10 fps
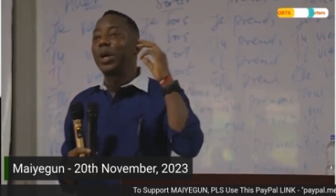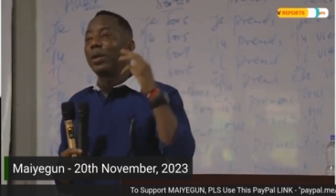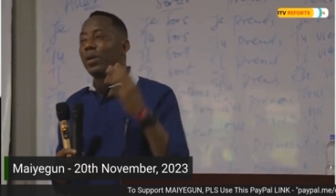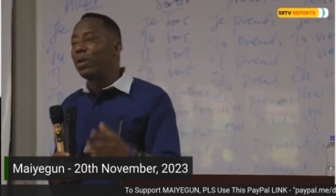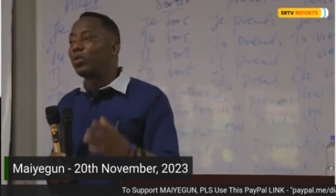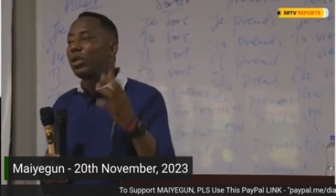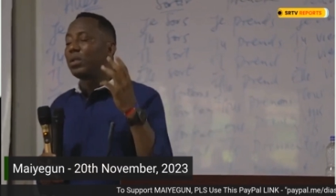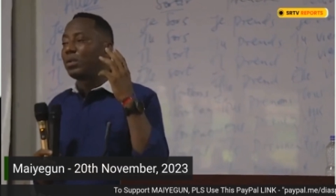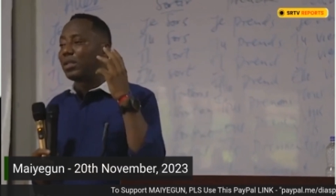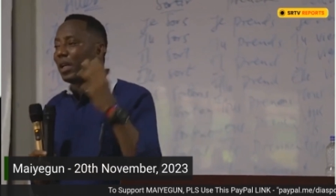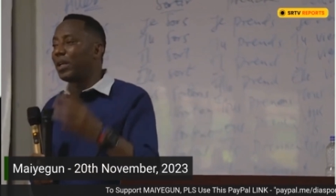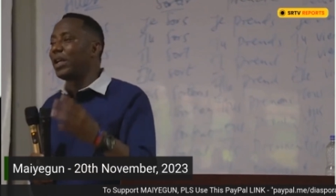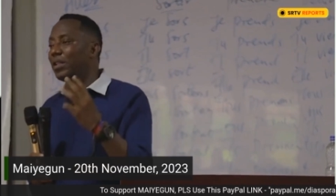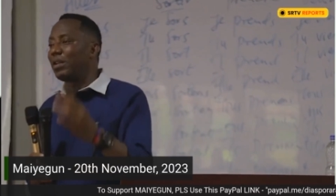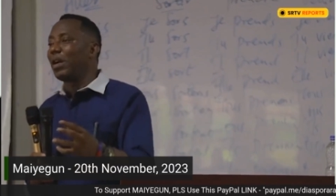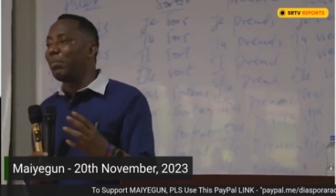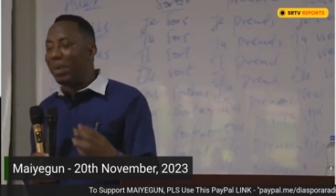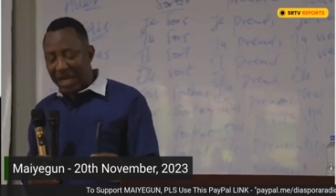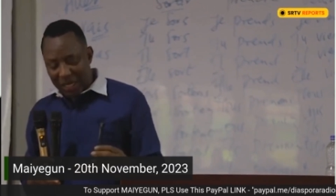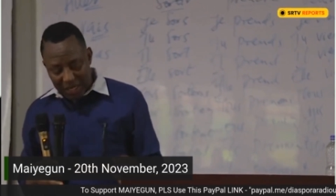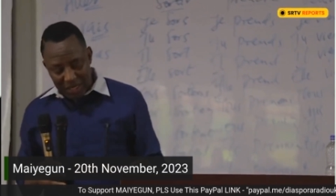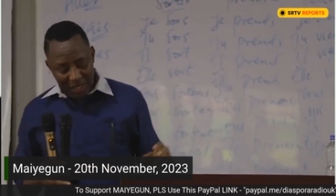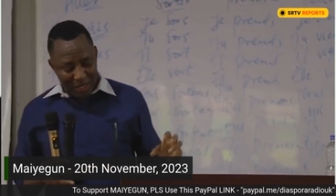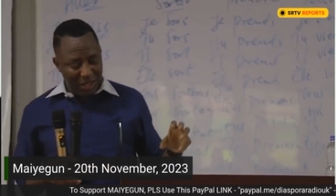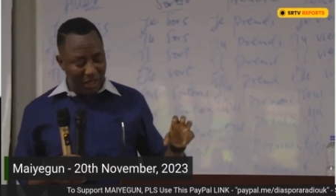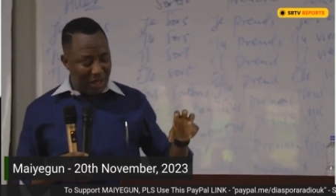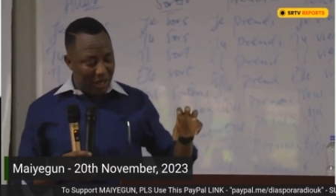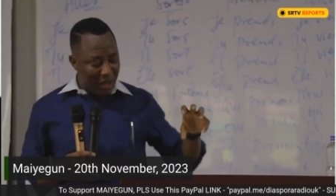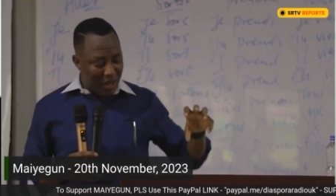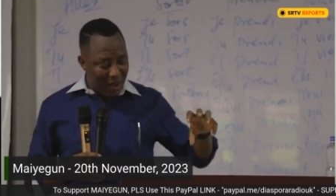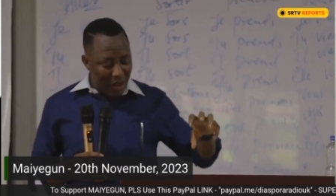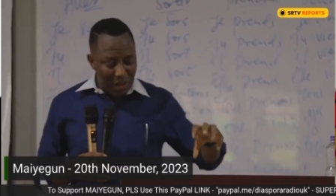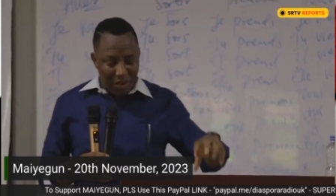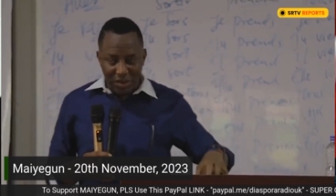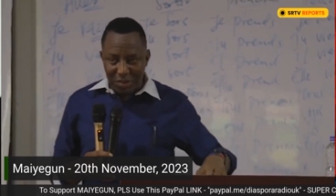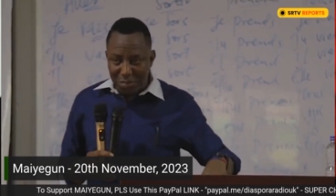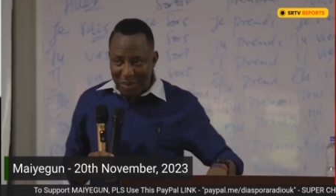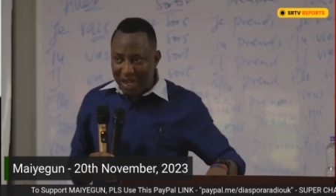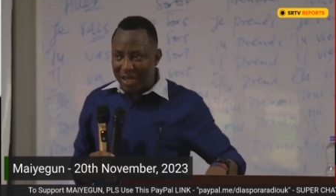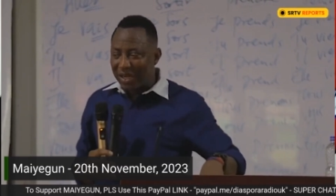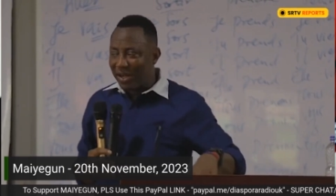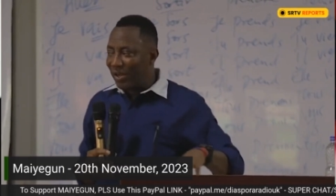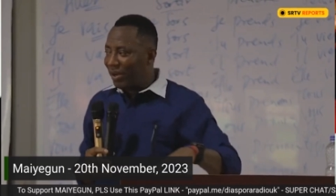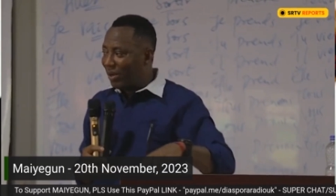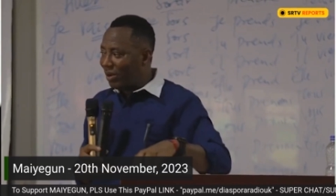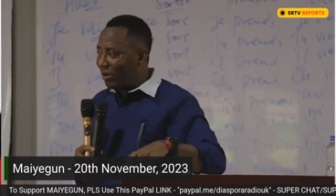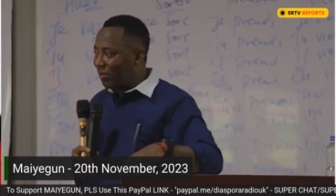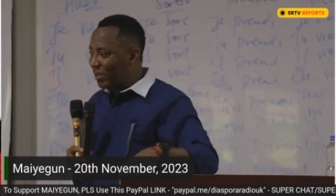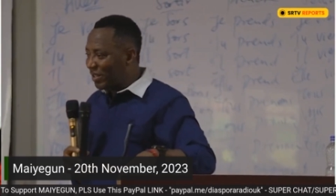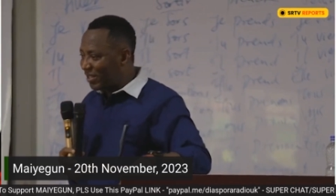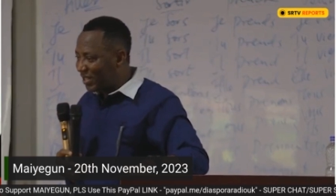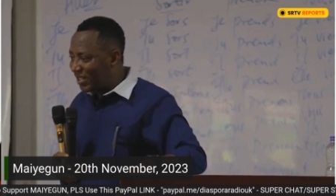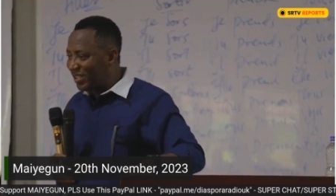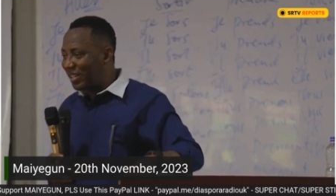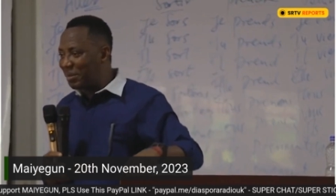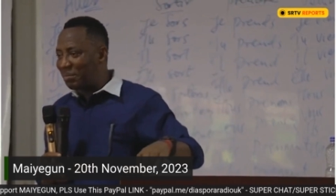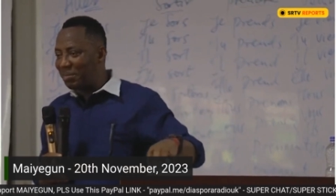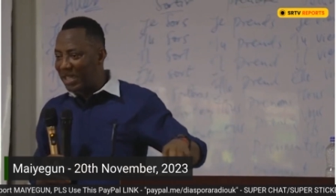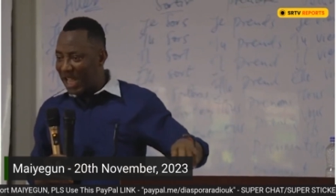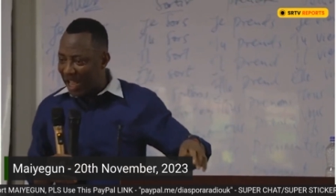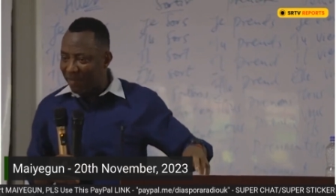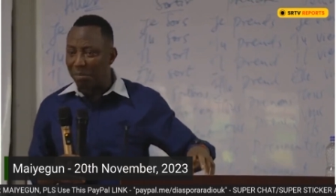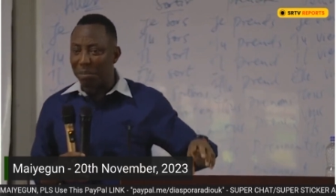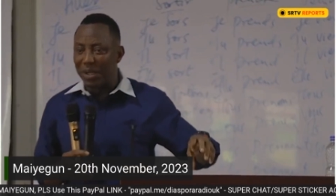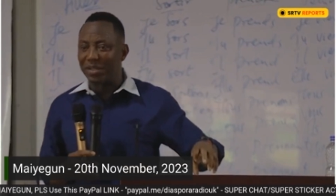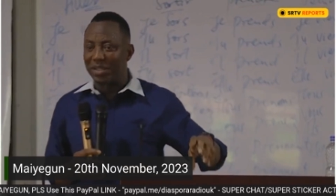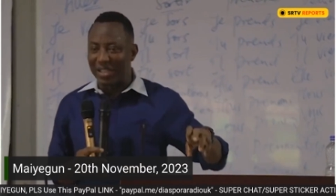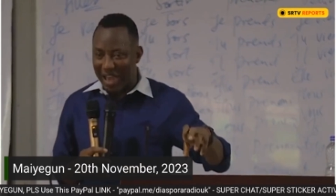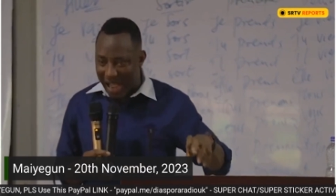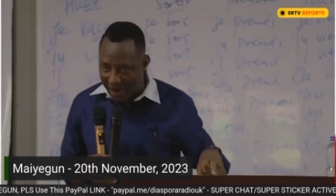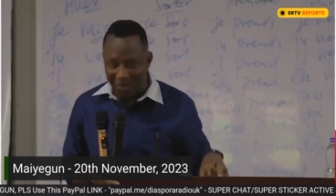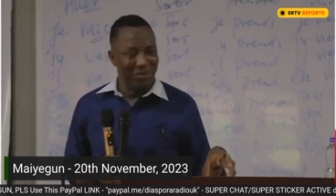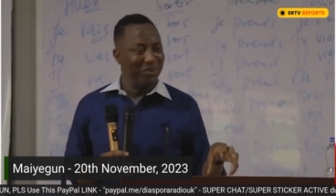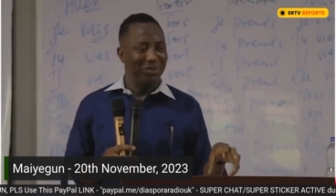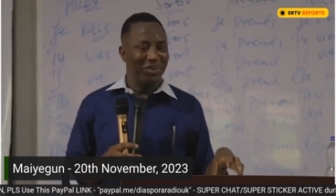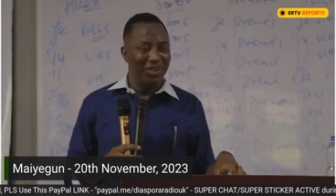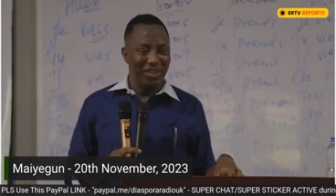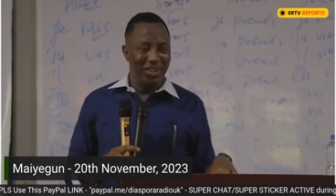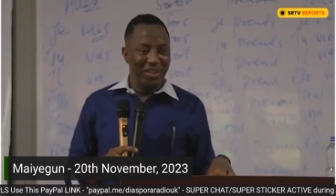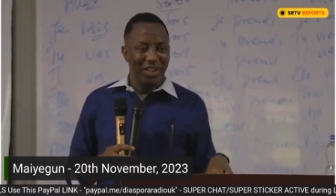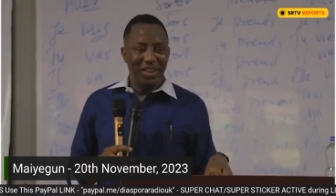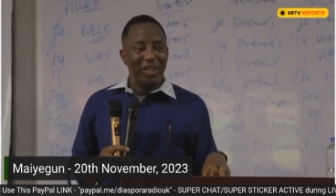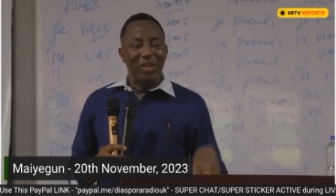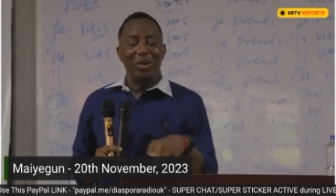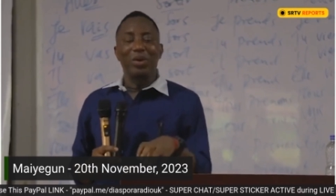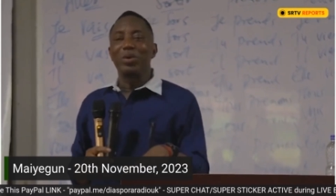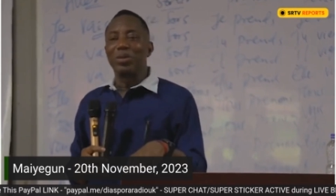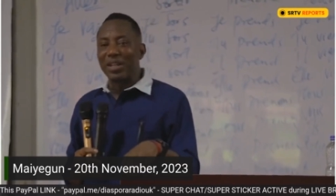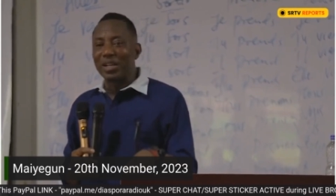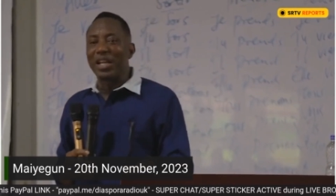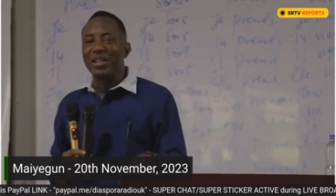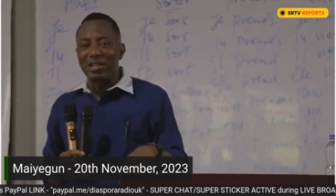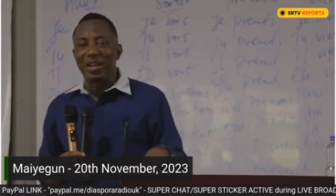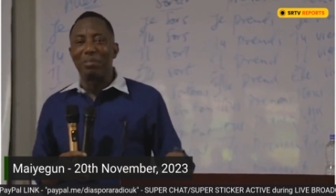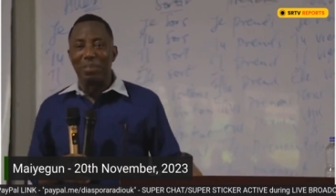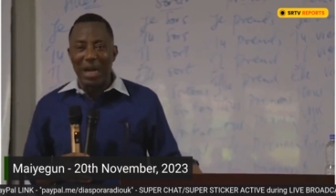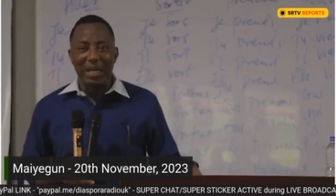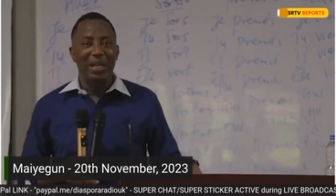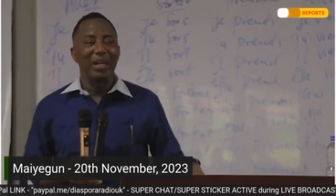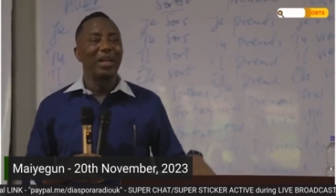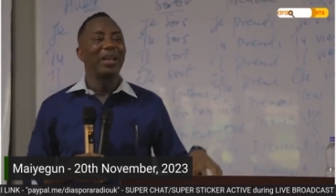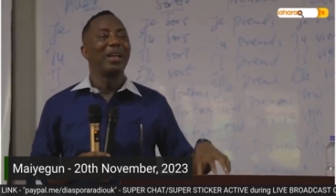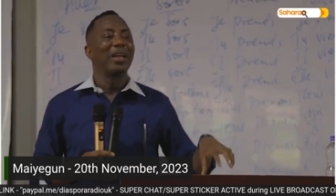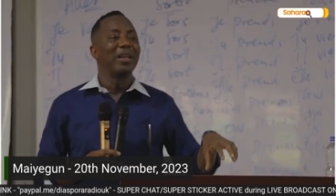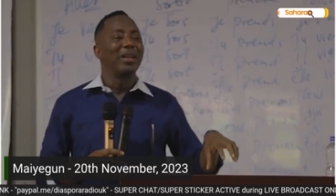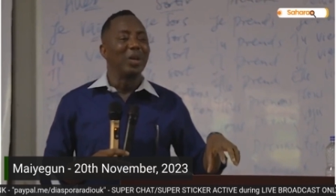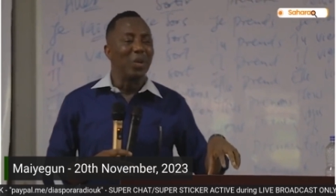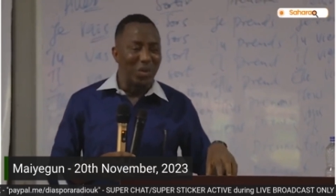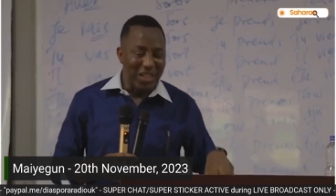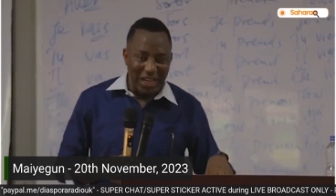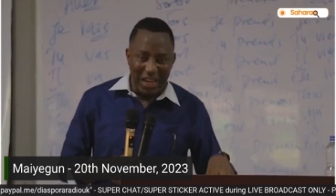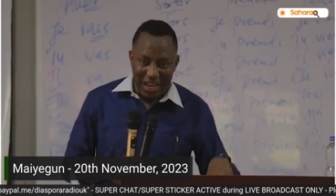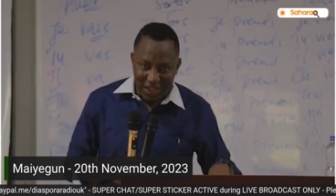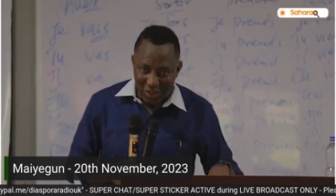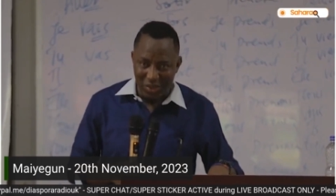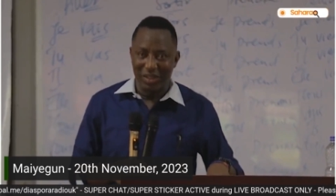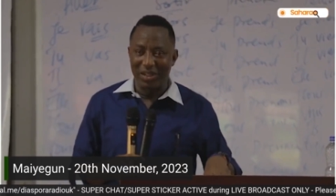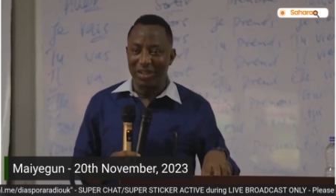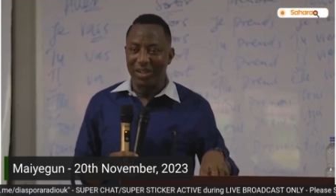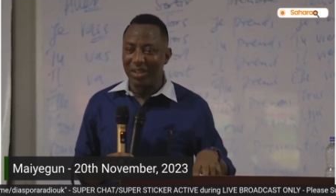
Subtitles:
you are not going to take Nigeria back on the back of the system they have in place now. You are not going to take Nigeria back with an election.